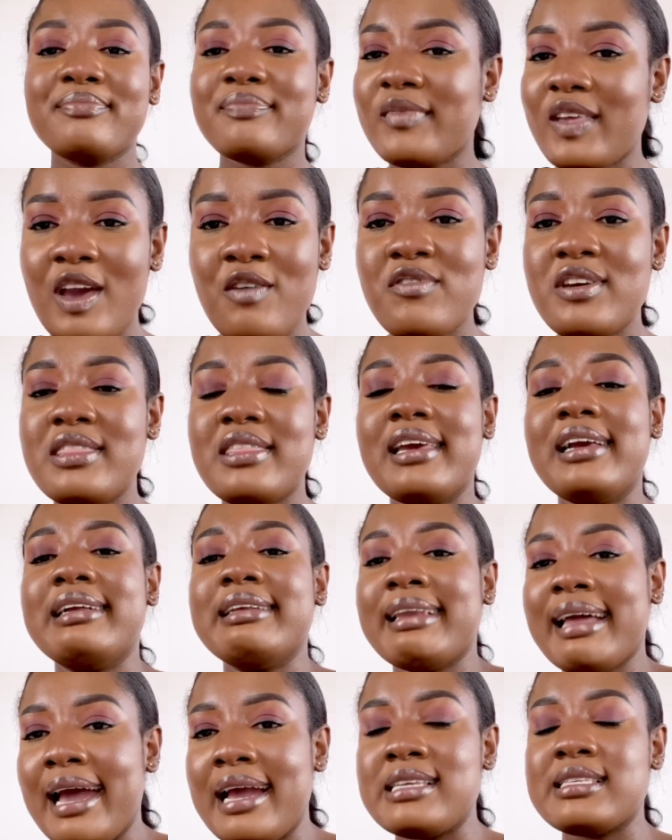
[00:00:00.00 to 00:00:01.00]
everything
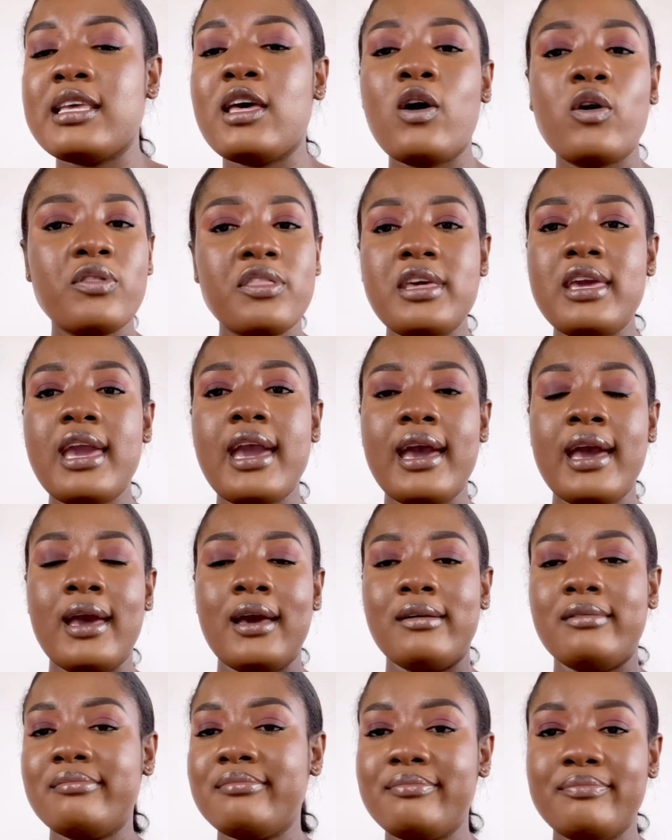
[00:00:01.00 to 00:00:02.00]
nice, healthy
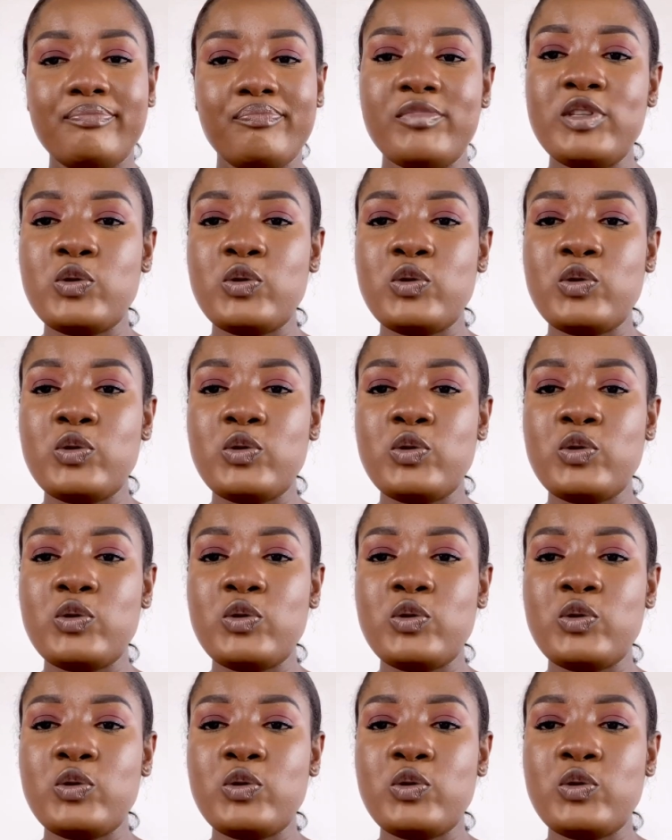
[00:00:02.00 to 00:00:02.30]
hair. This is